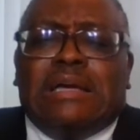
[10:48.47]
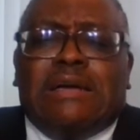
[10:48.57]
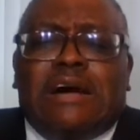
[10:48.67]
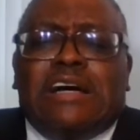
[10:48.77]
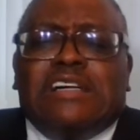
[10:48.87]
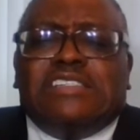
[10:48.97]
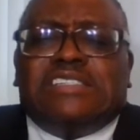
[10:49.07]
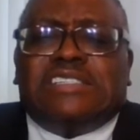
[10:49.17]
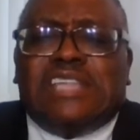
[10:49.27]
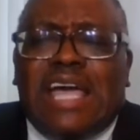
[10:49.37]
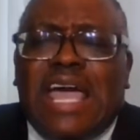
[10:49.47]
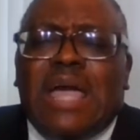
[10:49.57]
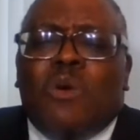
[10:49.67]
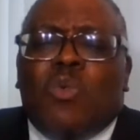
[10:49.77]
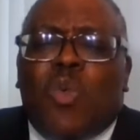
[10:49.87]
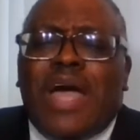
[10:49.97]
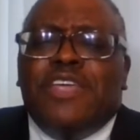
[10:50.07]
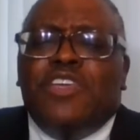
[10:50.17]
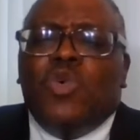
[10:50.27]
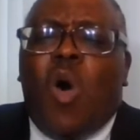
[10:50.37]
understand where
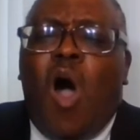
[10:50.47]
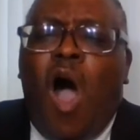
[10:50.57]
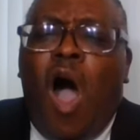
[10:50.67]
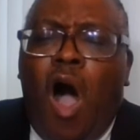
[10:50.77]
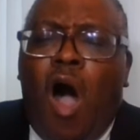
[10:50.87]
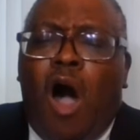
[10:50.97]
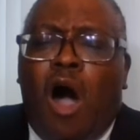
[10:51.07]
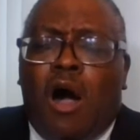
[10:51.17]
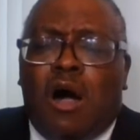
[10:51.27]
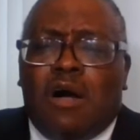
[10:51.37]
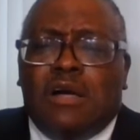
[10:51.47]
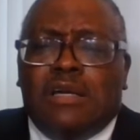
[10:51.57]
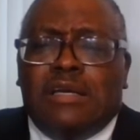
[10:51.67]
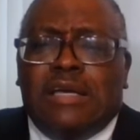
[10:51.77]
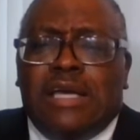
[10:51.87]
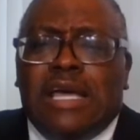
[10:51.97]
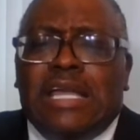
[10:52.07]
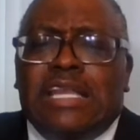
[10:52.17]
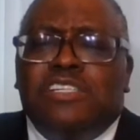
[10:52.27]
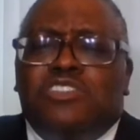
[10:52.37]
you are
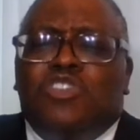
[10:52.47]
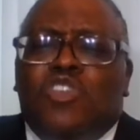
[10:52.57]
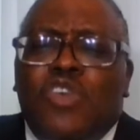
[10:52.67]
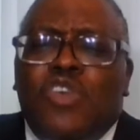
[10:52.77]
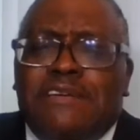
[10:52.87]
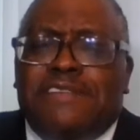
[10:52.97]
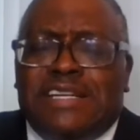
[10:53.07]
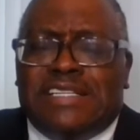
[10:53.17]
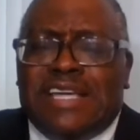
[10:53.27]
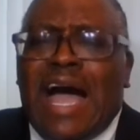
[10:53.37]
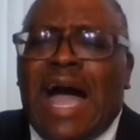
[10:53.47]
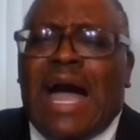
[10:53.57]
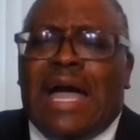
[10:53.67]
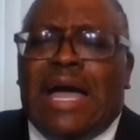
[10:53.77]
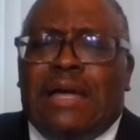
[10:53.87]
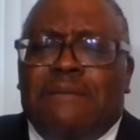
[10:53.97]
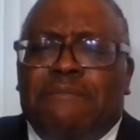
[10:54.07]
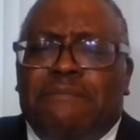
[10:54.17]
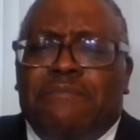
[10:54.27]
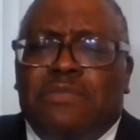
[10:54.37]
in this grieving time.
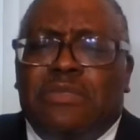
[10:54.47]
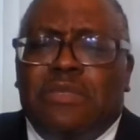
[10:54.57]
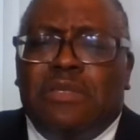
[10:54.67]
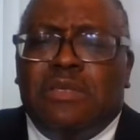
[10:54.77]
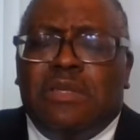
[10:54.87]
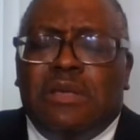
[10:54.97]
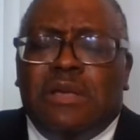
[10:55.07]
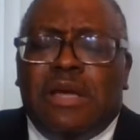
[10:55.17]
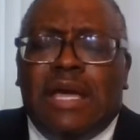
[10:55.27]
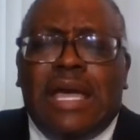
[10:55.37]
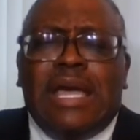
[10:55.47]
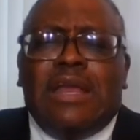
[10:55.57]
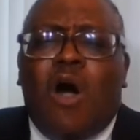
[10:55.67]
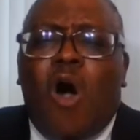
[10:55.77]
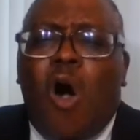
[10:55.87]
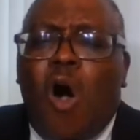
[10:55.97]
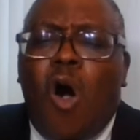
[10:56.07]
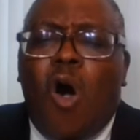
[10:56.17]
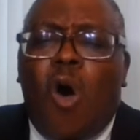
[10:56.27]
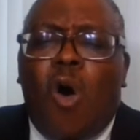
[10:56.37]
And
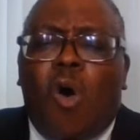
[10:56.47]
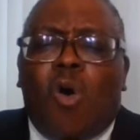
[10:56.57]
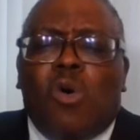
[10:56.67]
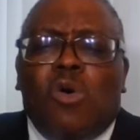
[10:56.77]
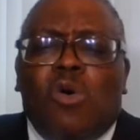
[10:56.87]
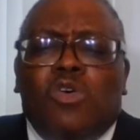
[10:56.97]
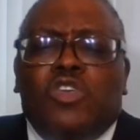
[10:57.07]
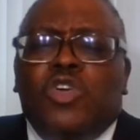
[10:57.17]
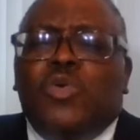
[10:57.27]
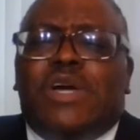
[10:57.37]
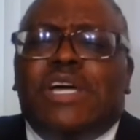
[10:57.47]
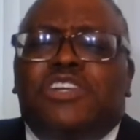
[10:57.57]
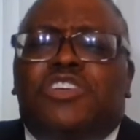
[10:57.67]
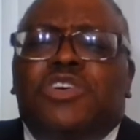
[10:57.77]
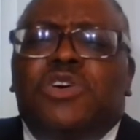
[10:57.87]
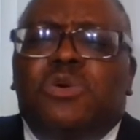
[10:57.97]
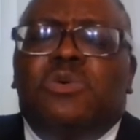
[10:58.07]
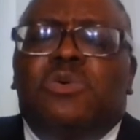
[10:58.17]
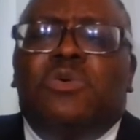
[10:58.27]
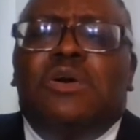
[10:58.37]
all you can
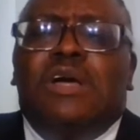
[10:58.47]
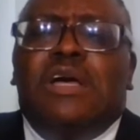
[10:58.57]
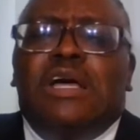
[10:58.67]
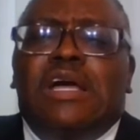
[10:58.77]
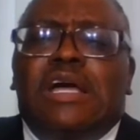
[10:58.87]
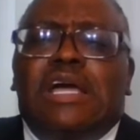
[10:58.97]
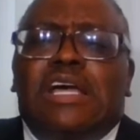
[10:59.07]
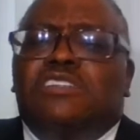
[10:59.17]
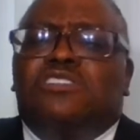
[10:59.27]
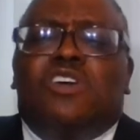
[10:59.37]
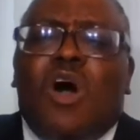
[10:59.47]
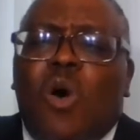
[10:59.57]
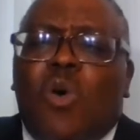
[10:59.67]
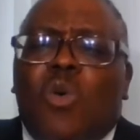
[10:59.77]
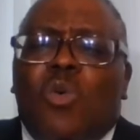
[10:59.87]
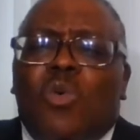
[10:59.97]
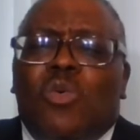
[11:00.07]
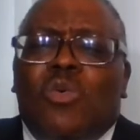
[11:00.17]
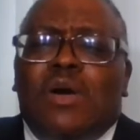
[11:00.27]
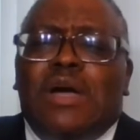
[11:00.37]
do is go
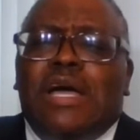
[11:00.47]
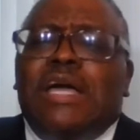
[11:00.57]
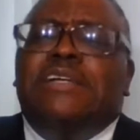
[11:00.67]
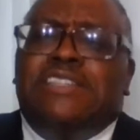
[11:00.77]
and